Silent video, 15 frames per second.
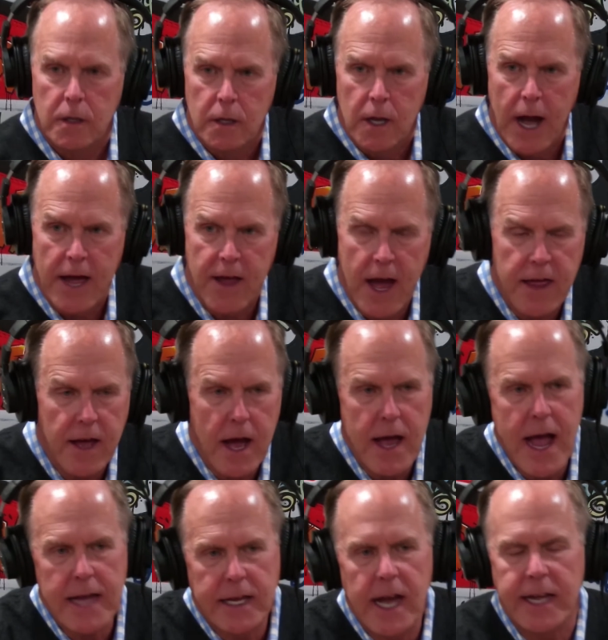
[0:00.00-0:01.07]

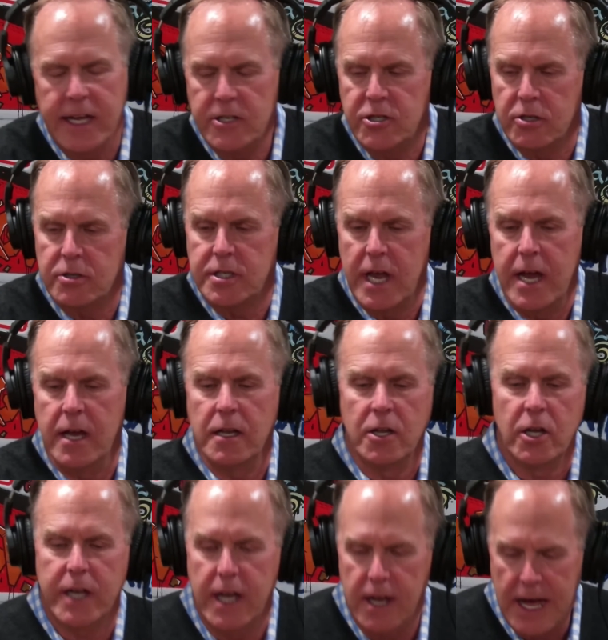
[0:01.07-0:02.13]
I get what you're saying.
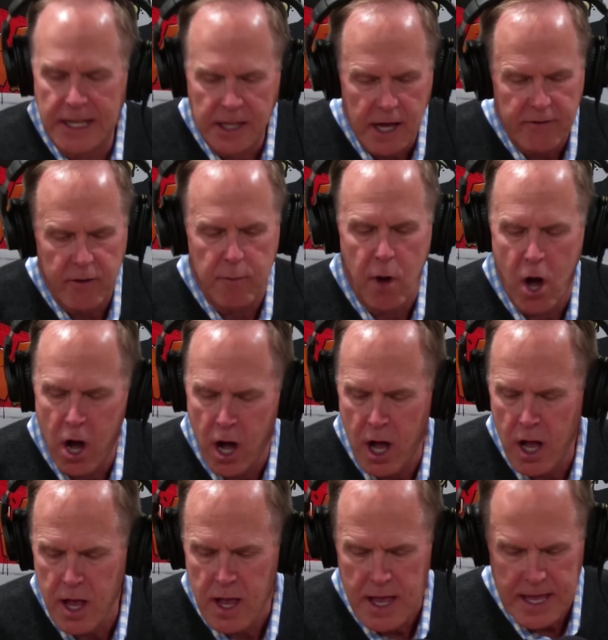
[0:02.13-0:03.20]
Look, I love them
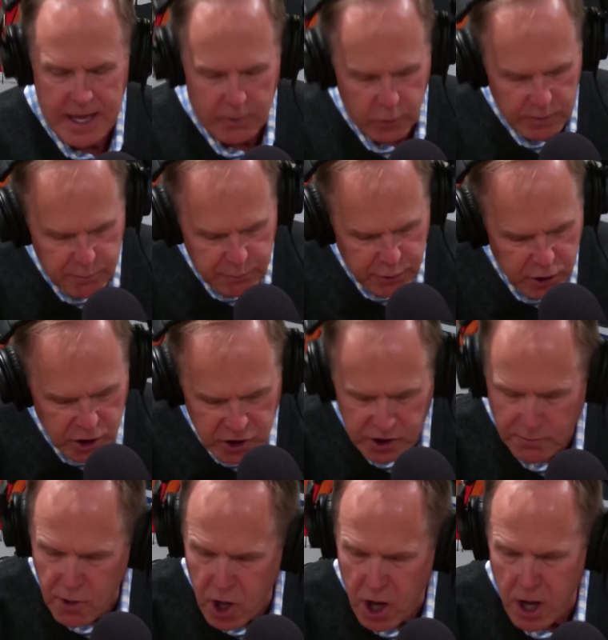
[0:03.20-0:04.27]
all and we push
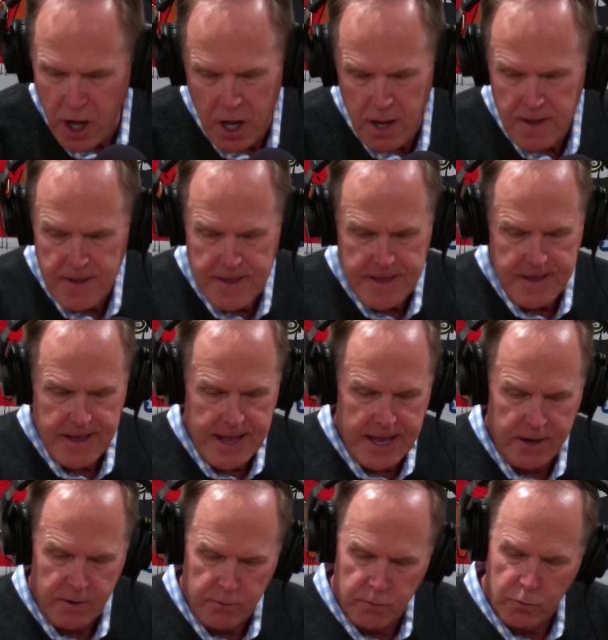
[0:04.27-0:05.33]
them all
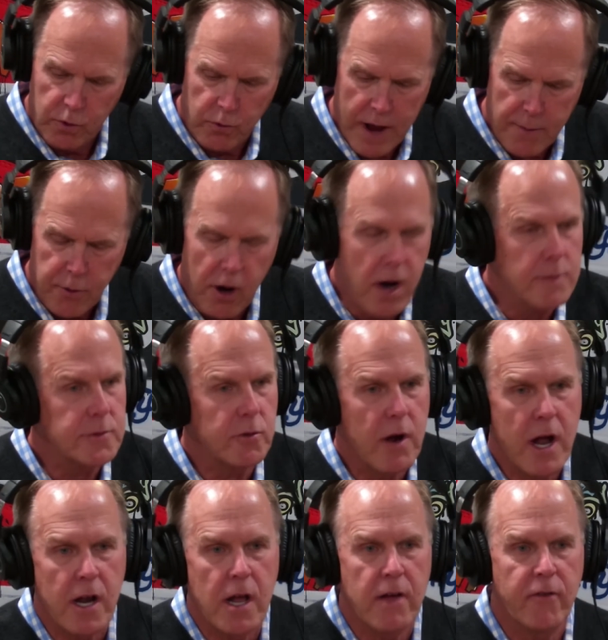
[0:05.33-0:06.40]
and we wrap our arms
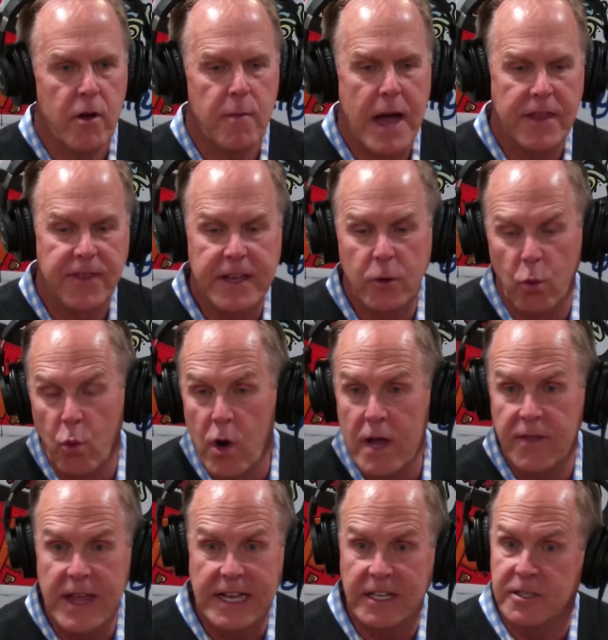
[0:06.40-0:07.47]
around all of them. I think one
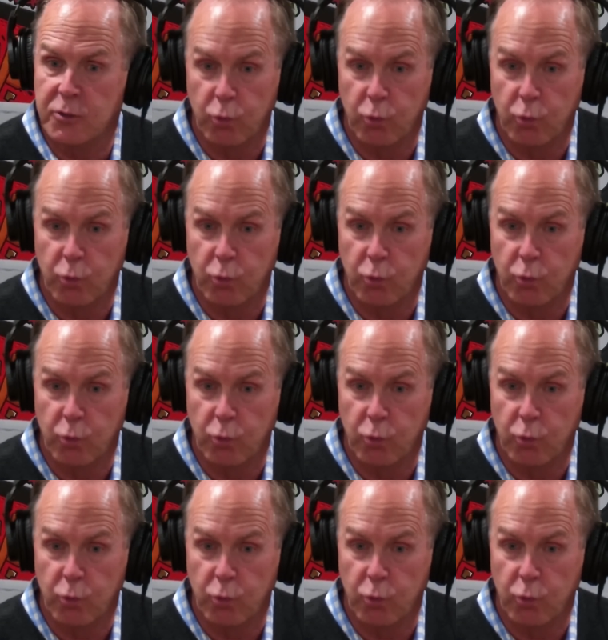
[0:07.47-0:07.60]
that is